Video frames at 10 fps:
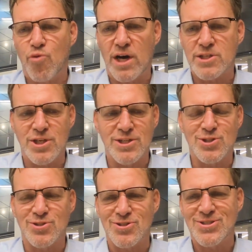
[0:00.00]

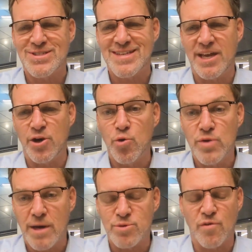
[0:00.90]
processors, and new
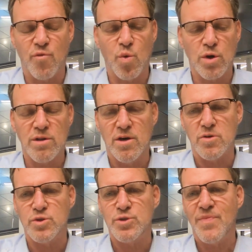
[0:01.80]
types of
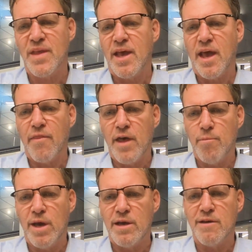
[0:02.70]
workloads, and they
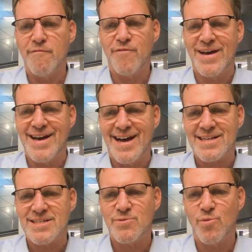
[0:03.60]
may in
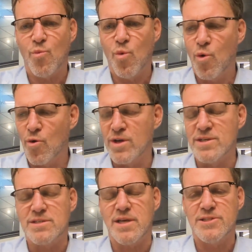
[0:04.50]
fact
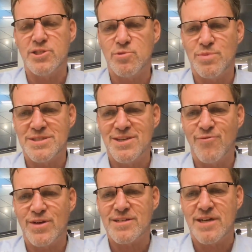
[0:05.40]
warrant a
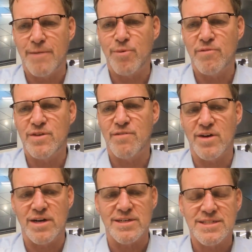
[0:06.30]
specific type of
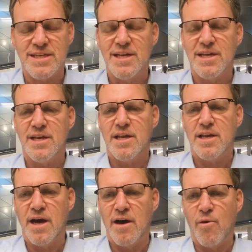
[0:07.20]
device.
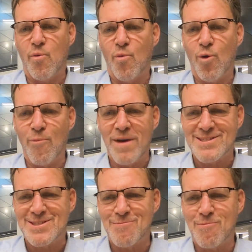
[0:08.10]
Now, we'll
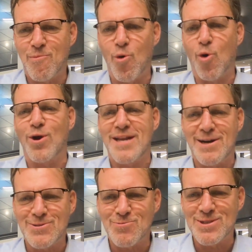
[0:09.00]
make some more
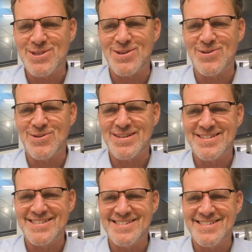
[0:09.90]
announcements here
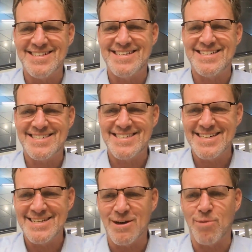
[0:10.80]
in
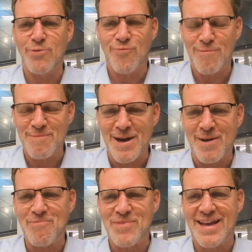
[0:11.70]
GTC a month from
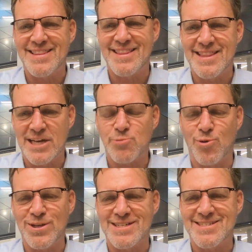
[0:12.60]
now, and that's
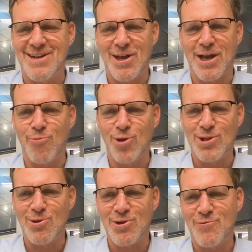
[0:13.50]
pretty exciting. I'm really
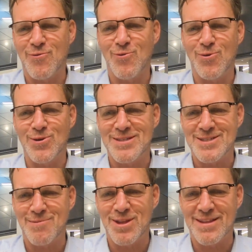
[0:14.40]
looking forward to
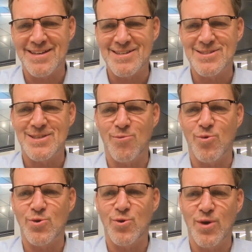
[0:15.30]
some of the things that
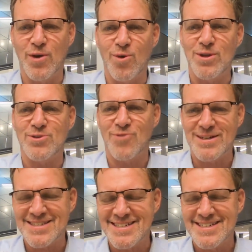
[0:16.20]
we're doing. We'll
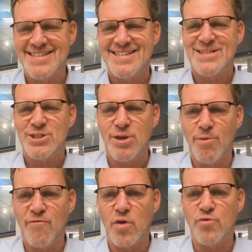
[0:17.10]
address some
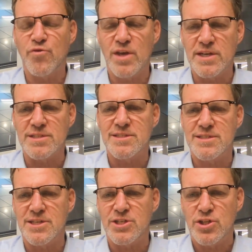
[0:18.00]
of those things
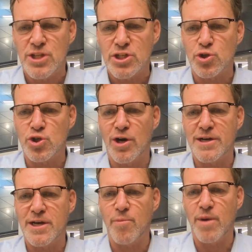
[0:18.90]
that, that you're
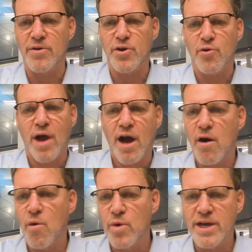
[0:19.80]
talking about here,
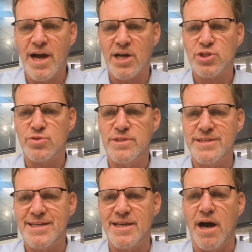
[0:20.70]
how we actually
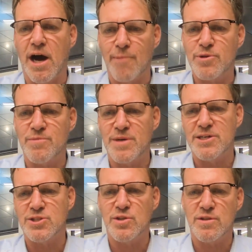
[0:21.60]
can
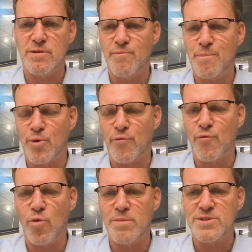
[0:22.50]
optimize the
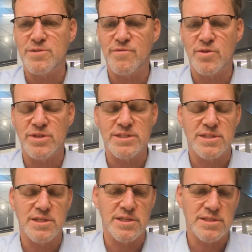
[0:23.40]
performance of various
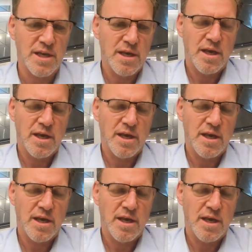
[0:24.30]
things.